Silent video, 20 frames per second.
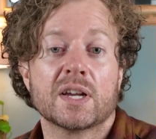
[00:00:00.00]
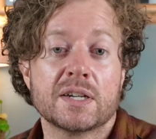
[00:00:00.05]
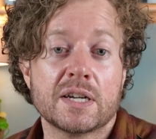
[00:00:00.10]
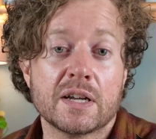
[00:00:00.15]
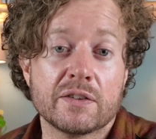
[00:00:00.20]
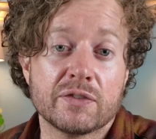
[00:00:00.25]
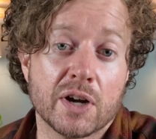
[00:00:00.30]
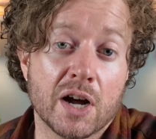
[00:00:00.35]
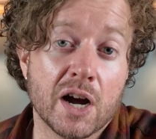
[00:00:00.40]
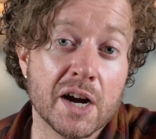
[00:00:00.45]

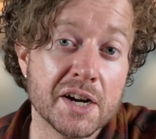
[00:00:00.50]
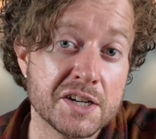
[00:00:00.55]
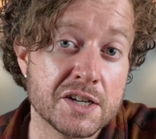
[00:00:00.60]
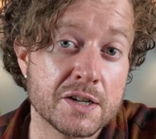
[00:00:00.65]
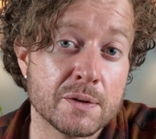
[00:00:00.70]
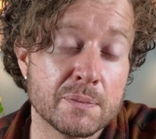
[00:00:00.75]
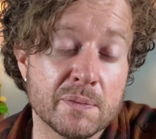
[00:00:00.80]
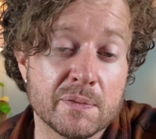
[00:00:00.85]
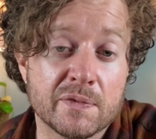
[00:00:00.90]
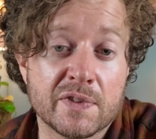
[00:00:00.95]
Another
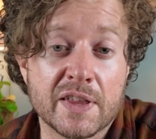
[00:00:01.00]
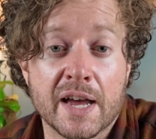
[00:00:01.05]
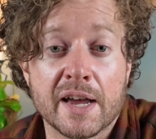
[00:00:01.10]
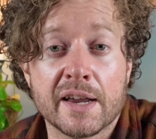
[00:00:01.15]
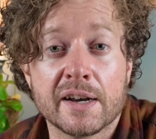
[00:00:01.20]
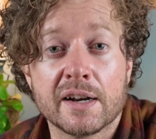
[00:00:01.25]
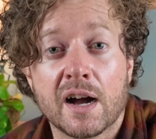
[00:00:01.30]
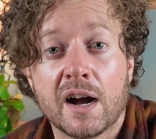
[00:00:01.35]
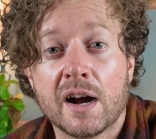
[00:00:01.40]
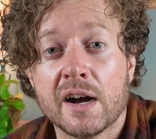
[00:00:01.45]
item
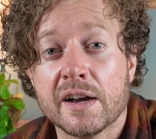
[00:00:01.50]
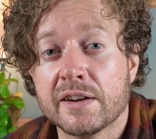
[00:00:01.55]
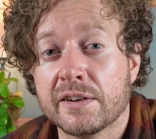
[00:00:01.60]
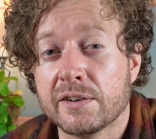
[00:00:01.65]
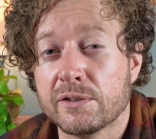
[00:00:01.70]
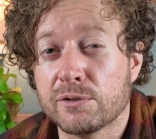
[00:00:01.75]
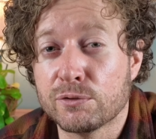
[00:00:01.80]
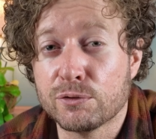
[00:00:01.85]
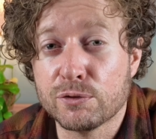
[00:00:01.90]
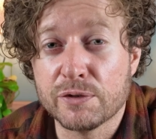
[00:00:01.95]
that
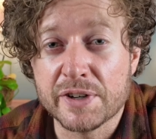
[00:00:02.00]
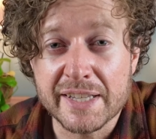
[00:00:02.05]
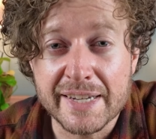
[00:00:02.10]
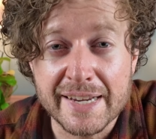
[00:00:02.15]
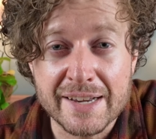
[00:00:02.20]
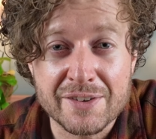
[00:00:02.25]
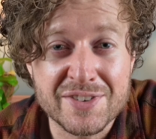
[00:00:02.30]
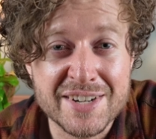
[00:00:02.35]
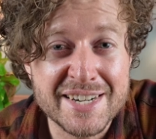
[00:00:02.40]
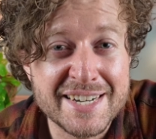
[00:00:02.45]
I really
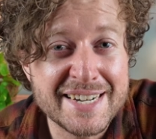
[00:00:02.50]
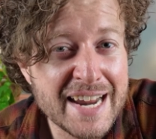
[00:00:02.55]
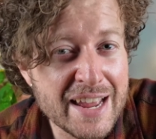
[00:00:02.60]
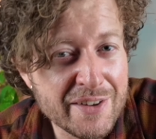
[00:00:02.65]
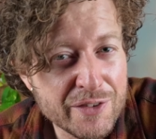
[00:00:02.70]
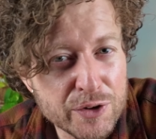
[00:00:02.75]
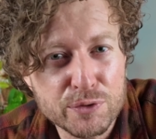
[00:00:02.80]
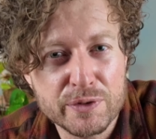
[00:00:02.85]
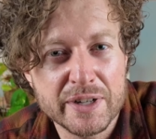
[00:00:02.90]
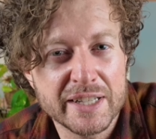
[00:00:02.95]
have
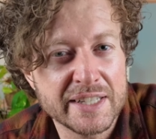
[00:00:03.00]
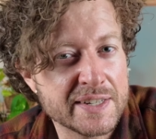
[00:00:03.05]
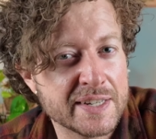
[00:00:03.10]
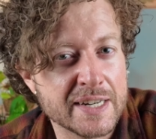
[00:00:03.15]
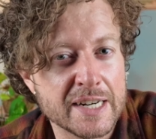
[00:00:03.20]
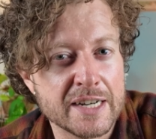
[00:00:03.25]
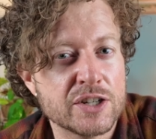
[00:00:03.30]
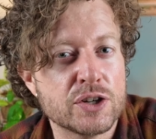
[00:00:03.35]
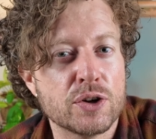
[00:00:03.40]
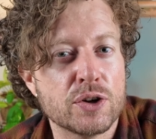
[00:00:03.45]
never really seen